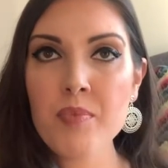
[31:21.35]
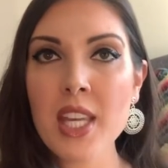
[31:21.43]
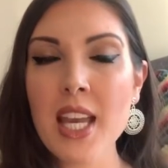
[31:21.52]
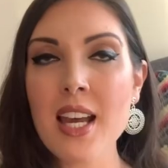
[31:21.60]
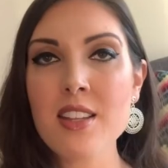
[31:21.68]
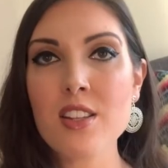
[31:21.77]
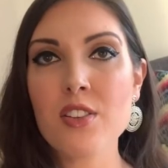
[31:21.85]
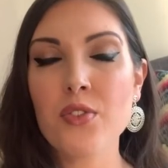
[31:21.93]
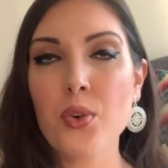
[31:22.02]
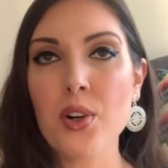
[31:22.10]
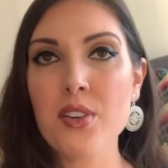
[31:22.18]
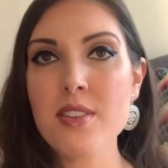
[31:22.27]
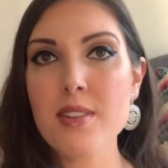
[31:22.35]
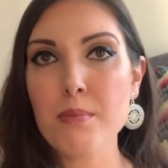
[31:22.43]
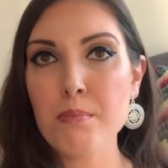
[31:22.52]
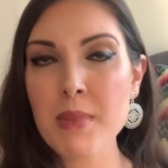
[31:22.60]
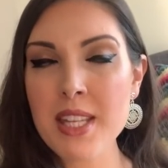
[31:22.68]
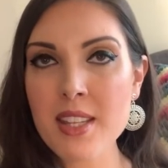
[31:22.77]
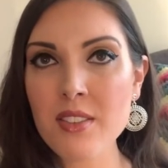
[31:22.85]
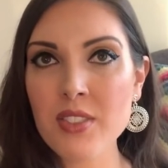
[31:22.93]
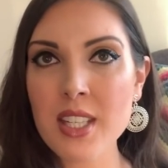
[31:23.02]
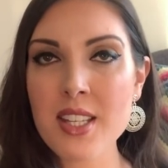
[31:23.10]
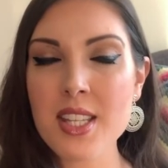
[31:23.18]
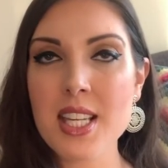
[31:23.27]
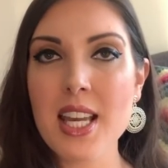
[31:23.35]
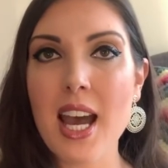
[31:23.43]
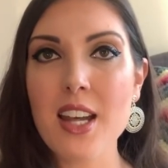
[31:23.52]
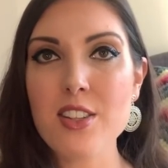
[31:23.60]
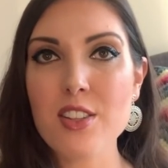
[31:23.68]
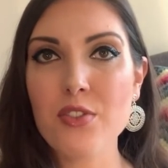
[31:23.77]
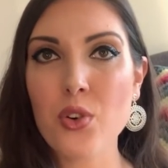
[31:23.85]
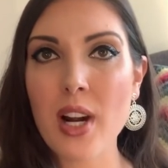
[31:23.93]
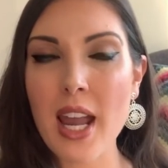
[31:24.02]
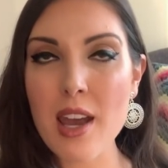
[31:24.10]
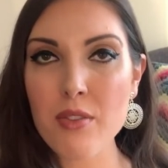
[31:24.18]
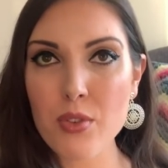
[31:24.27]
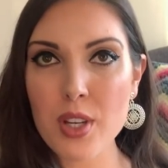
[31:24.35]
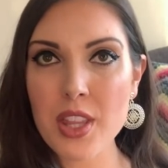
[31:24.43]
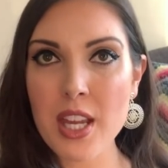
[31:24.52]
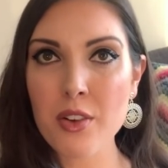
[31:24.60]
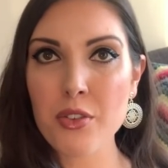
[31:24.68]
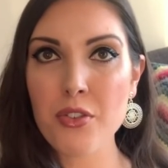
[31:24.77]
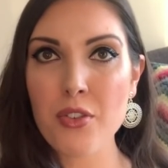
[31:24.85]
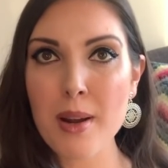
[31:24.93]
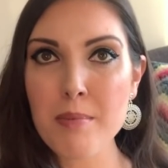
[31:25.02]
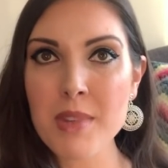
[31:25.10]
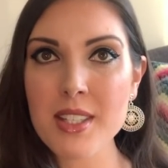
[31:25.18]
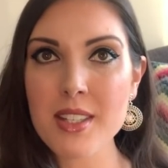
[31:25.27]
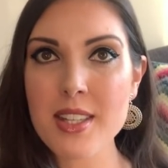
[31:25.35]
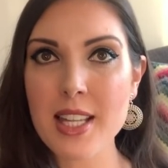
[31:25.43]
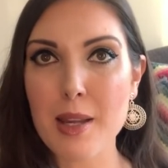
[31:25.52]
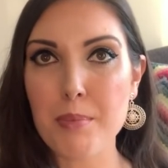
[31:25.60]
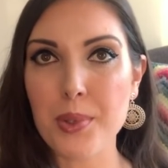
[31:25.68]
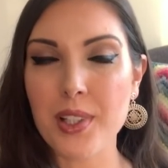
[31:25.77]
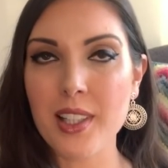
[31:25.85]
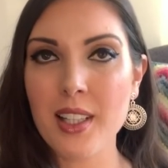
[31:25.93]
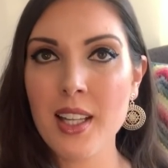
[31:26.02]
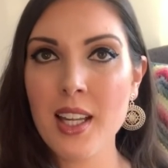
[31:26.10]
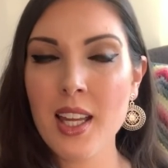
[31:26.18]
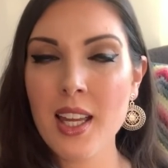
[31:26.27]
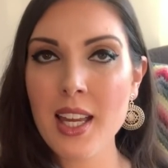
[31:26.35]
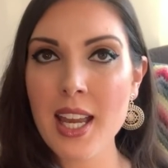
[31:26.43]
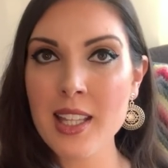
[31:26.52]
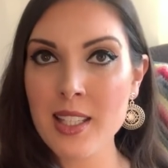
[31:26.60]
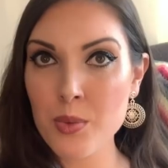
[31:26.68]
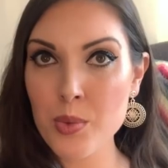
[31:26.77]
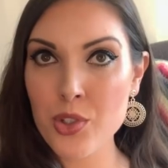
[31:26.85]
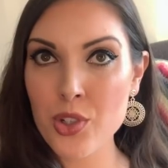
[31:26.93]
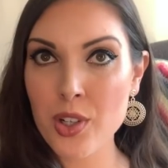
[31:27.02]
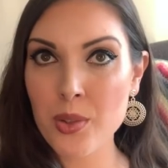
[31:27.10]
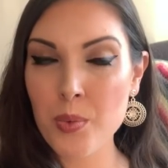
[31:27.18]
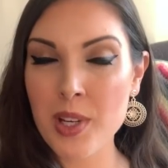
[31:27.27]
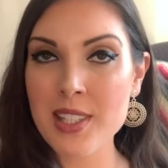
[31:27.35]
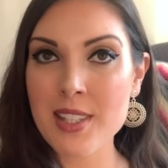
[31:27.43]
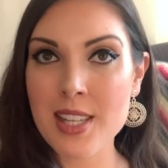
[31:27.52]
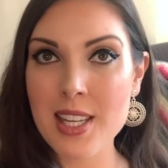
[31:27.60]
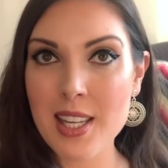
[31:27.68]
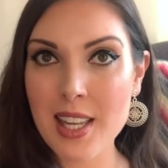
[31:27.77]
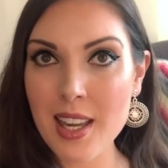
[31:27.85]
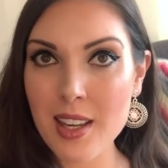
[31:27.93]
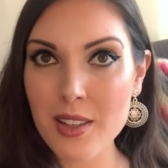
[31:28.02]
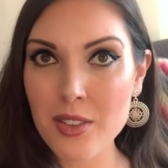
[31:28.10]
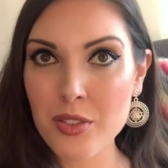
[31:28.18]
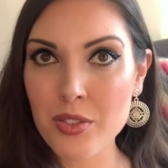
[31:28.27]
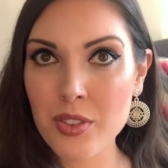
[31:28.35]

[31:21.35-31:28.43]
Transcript: He asks for submissiveness. He asks for everything from the disciple. And in return, what does he give?